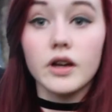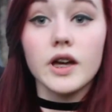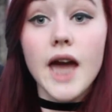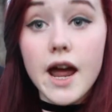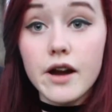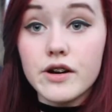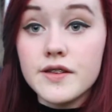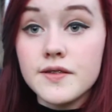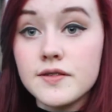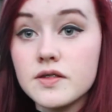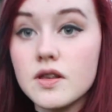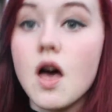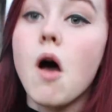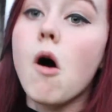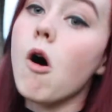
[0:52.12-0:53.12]

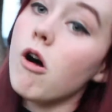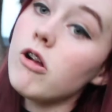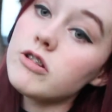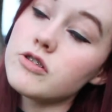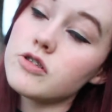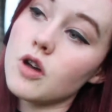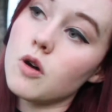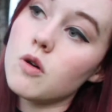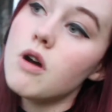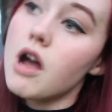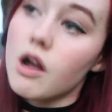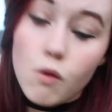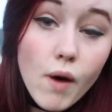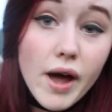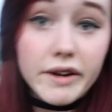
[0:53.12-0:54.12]
Carrots, also
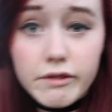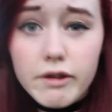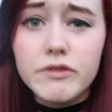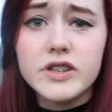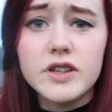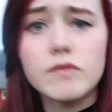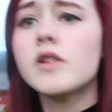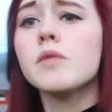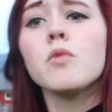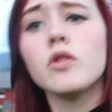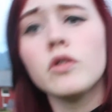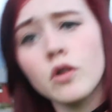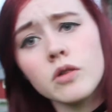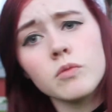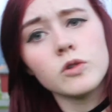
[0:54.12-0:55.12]
quite relatively
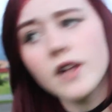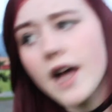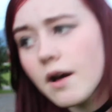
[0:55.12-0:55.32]
normal.